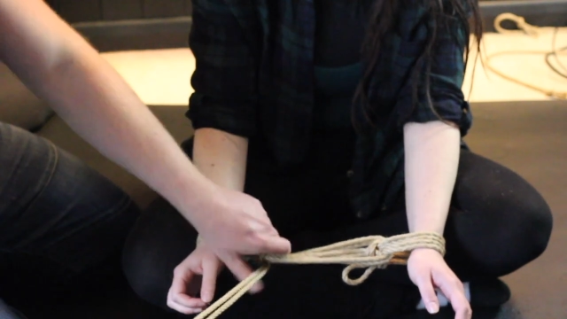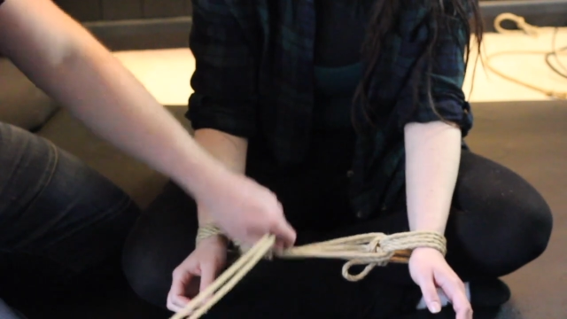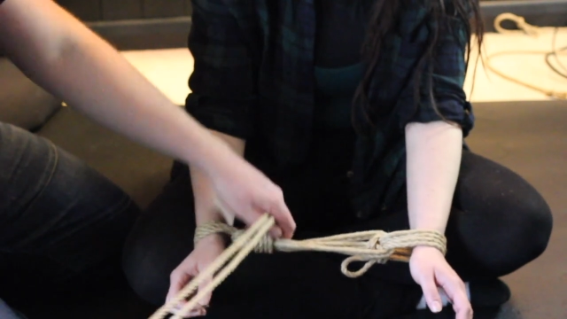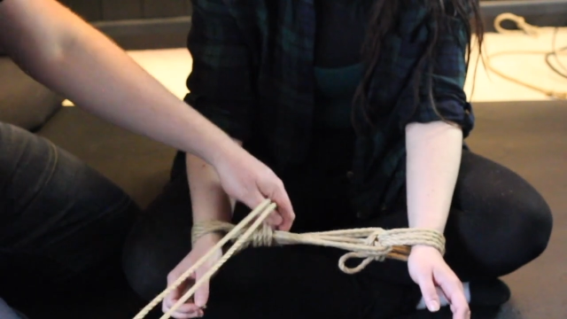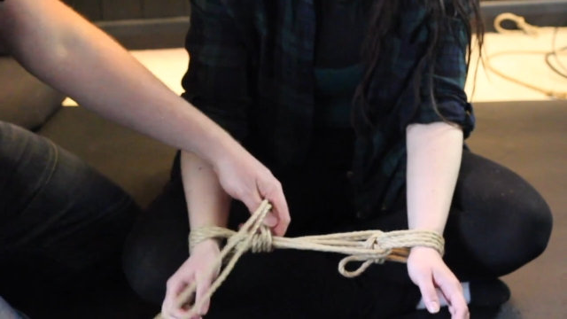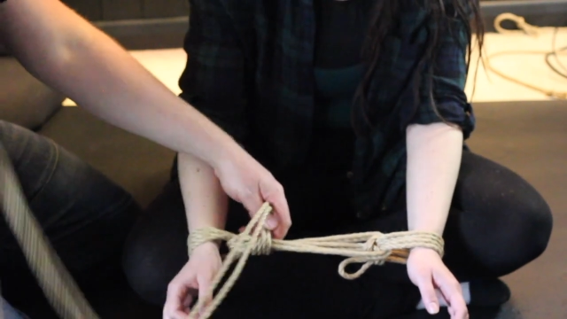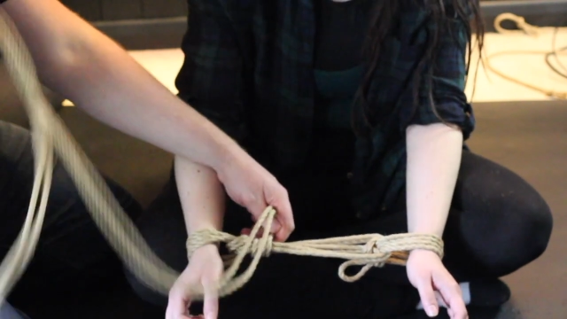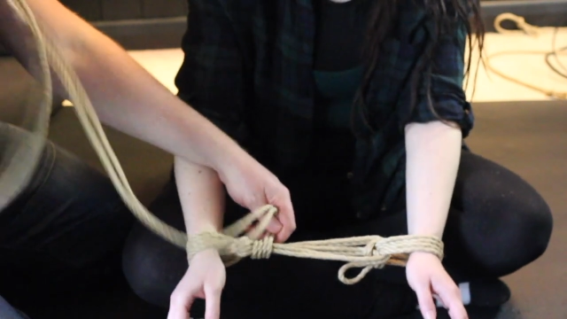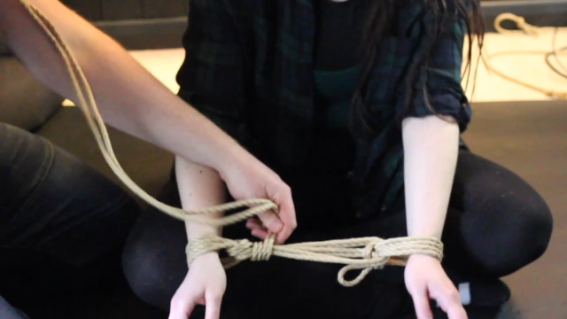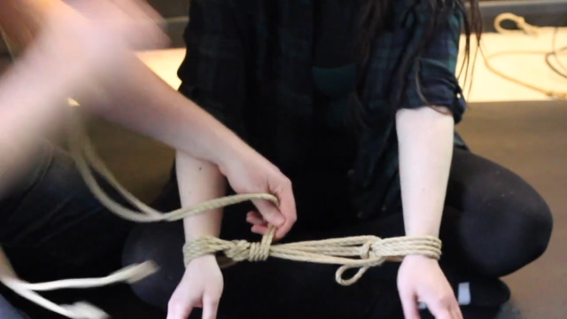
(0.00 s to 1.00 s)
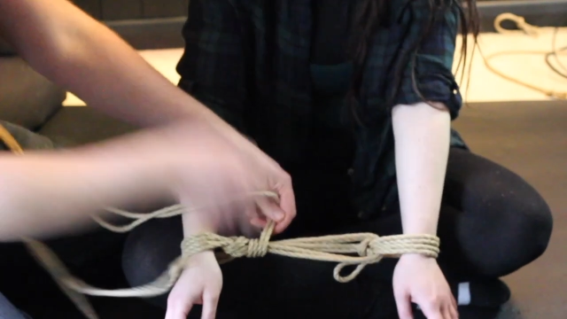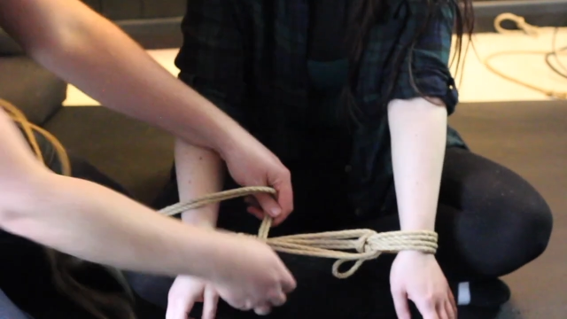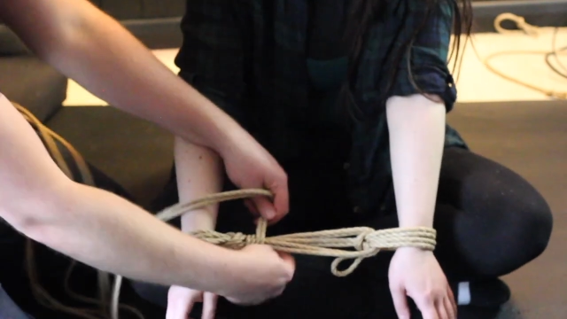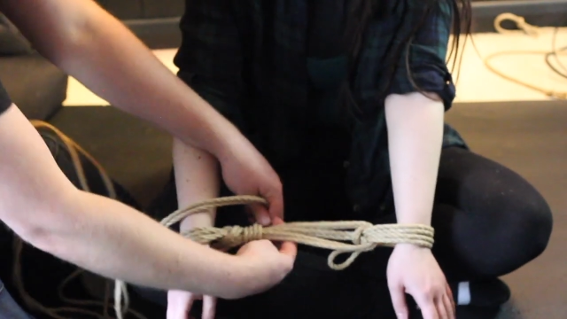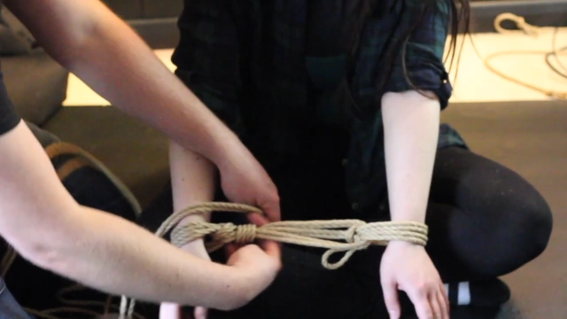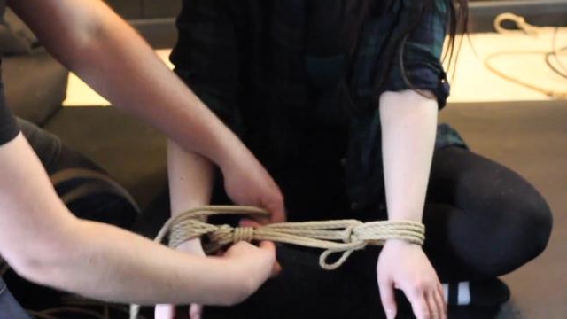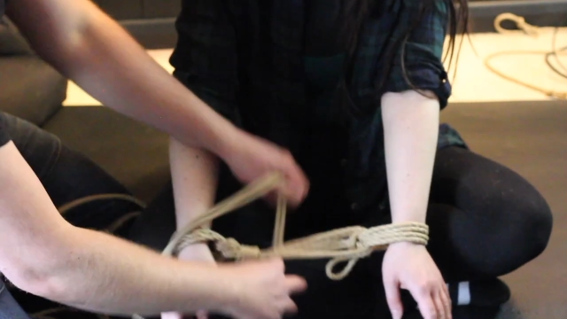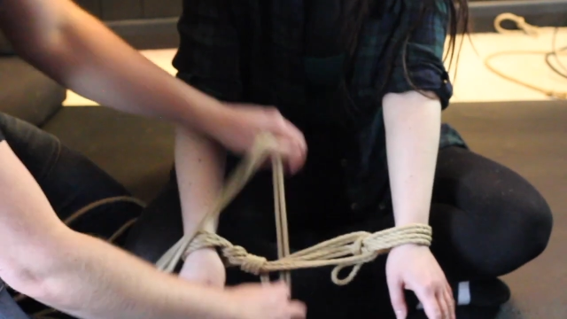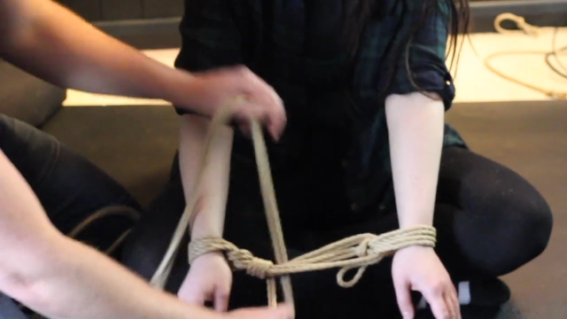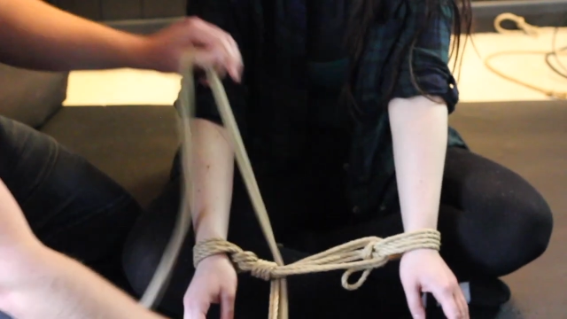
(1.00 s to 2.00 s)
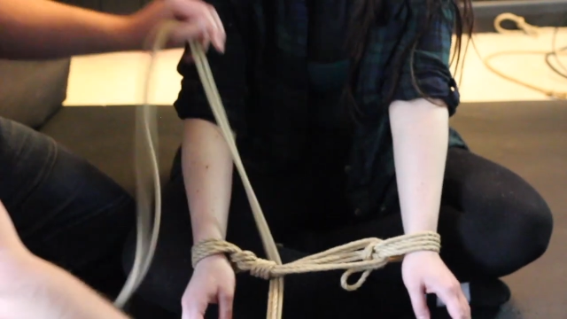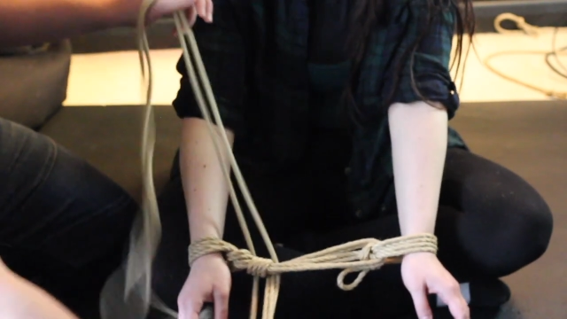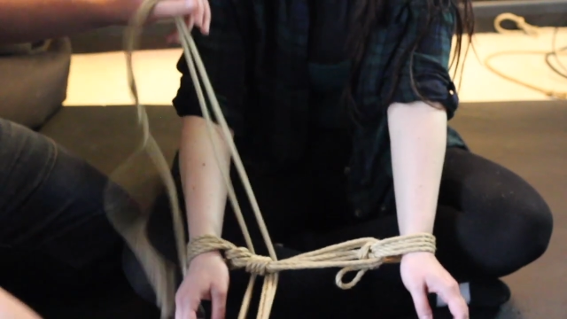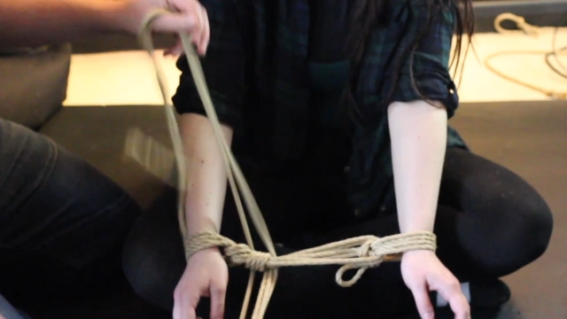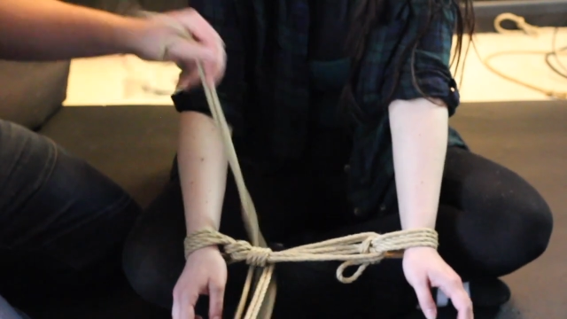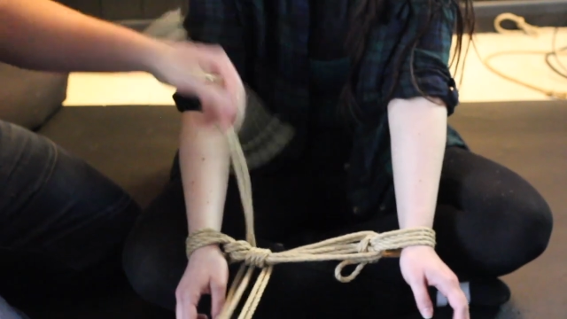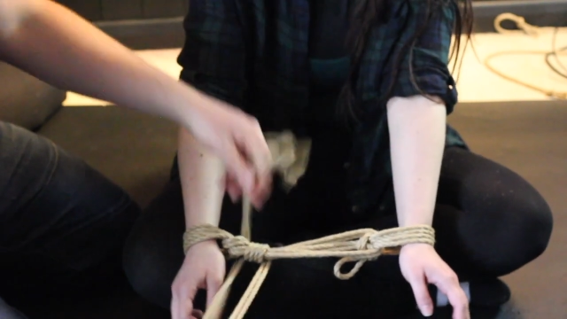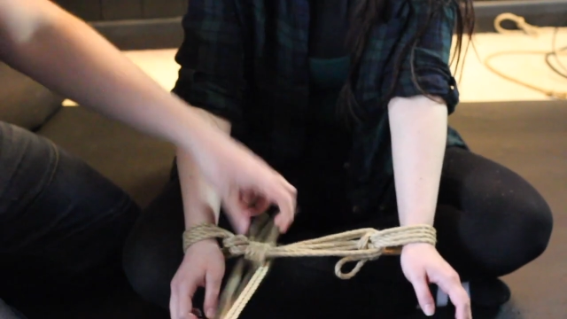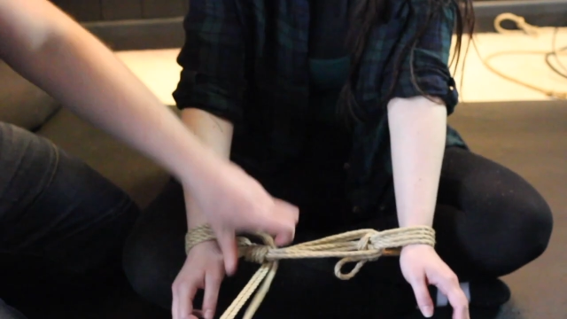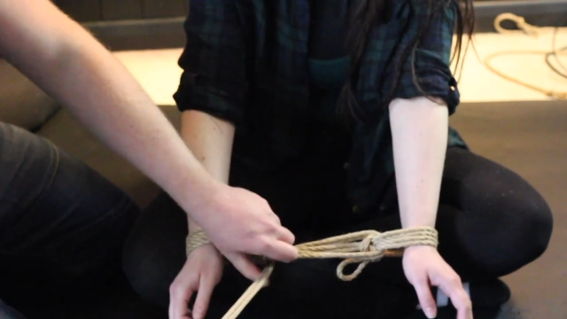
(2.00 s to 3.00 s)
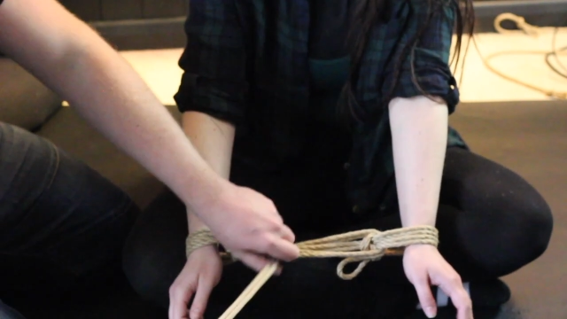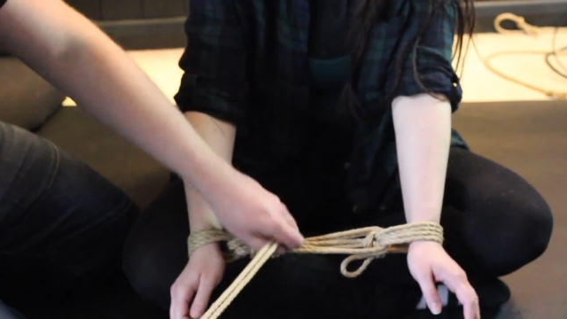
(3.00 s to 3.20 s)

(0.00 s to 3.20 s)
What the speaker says: (no speaker visible)